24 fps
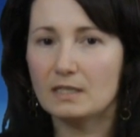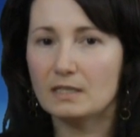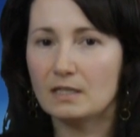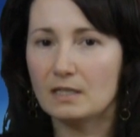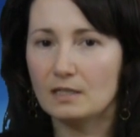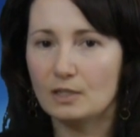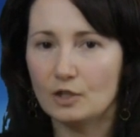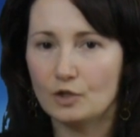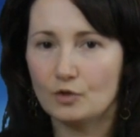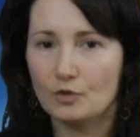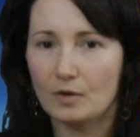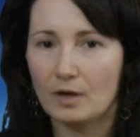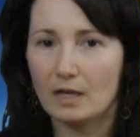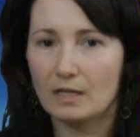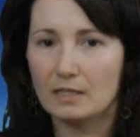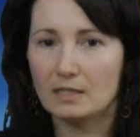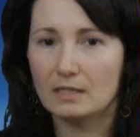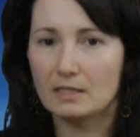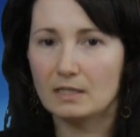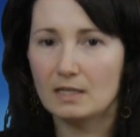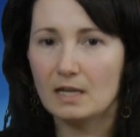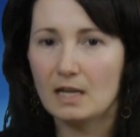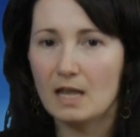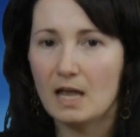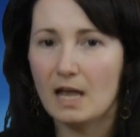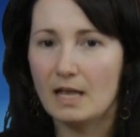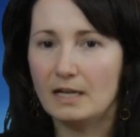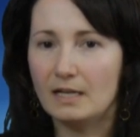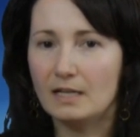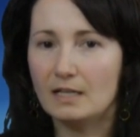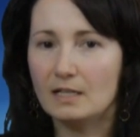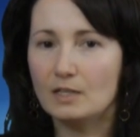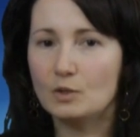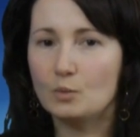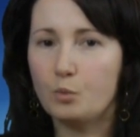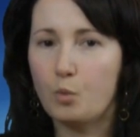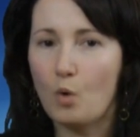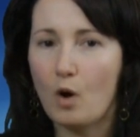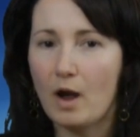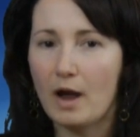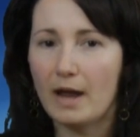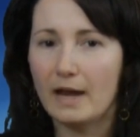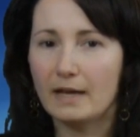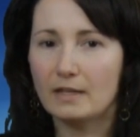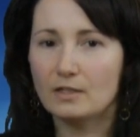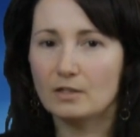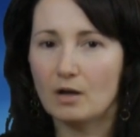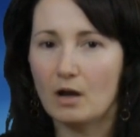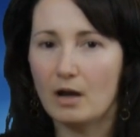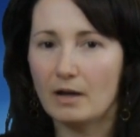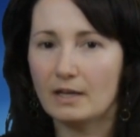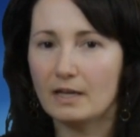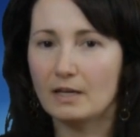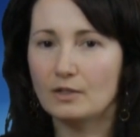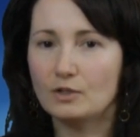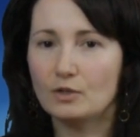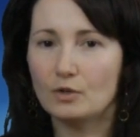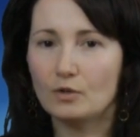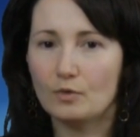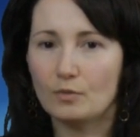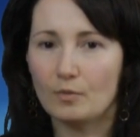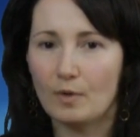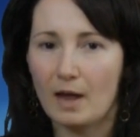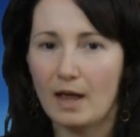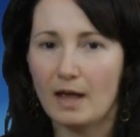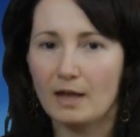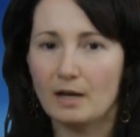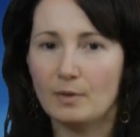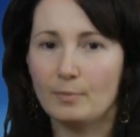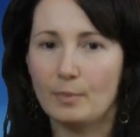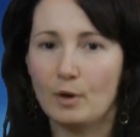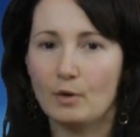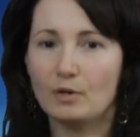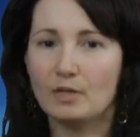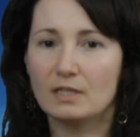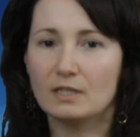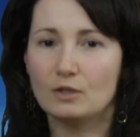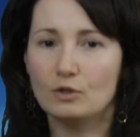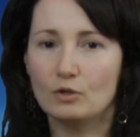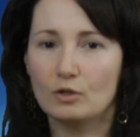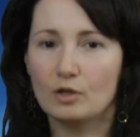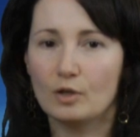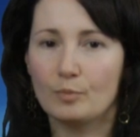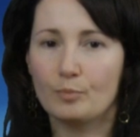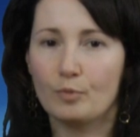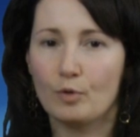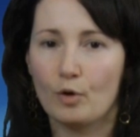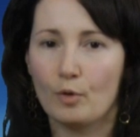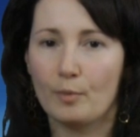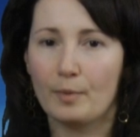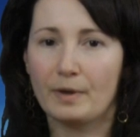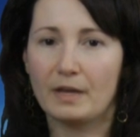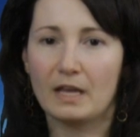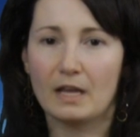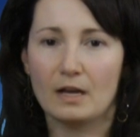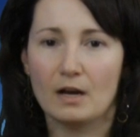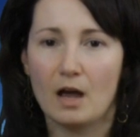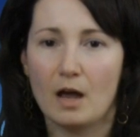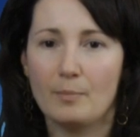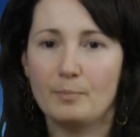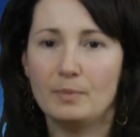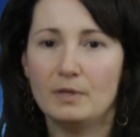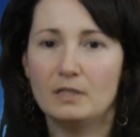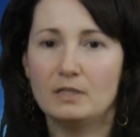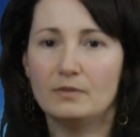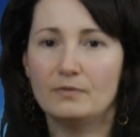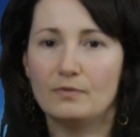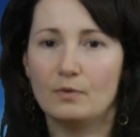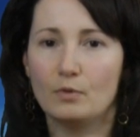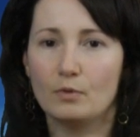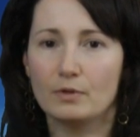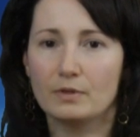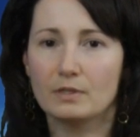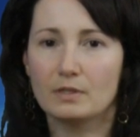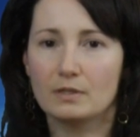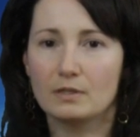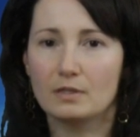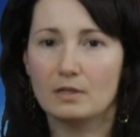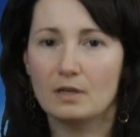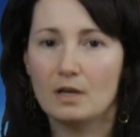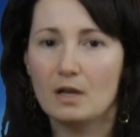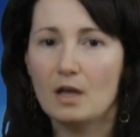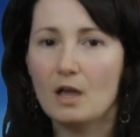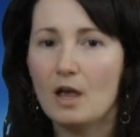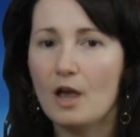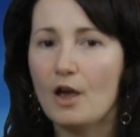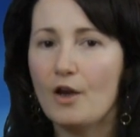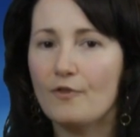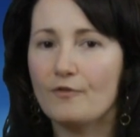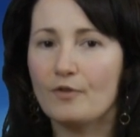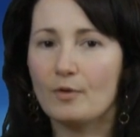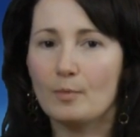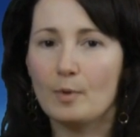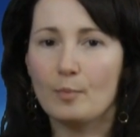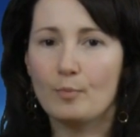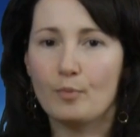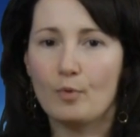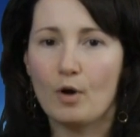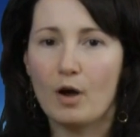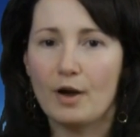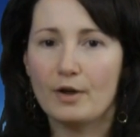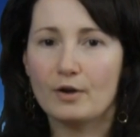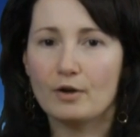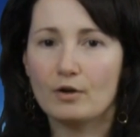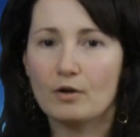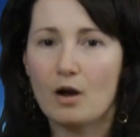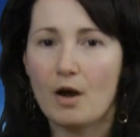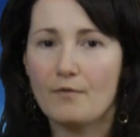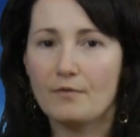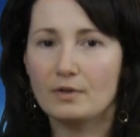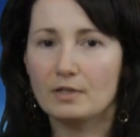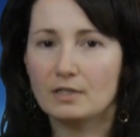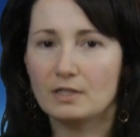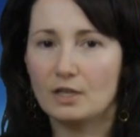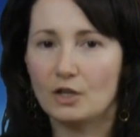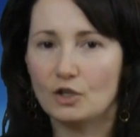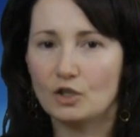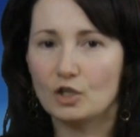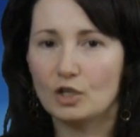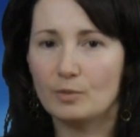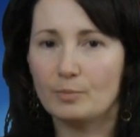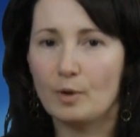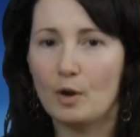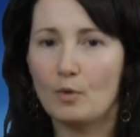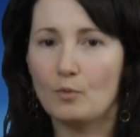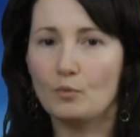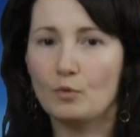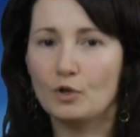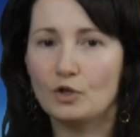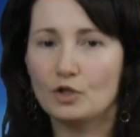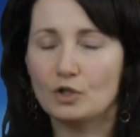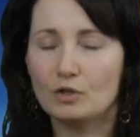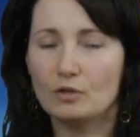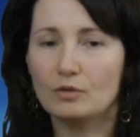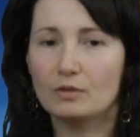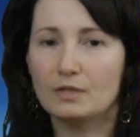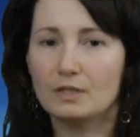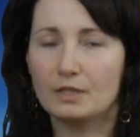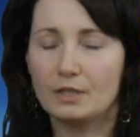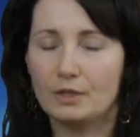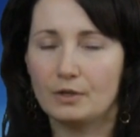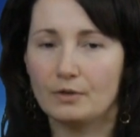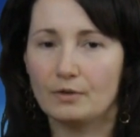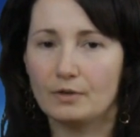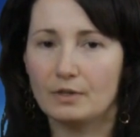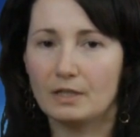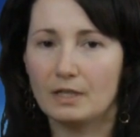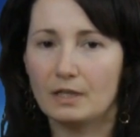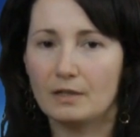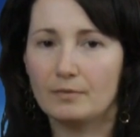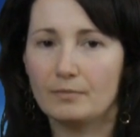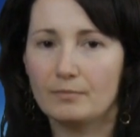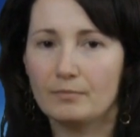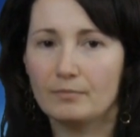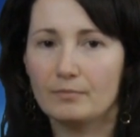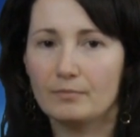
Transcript: can address, and it is why talking to Iran about its nuclear program cannot be divorced from a broader conversation about regional security.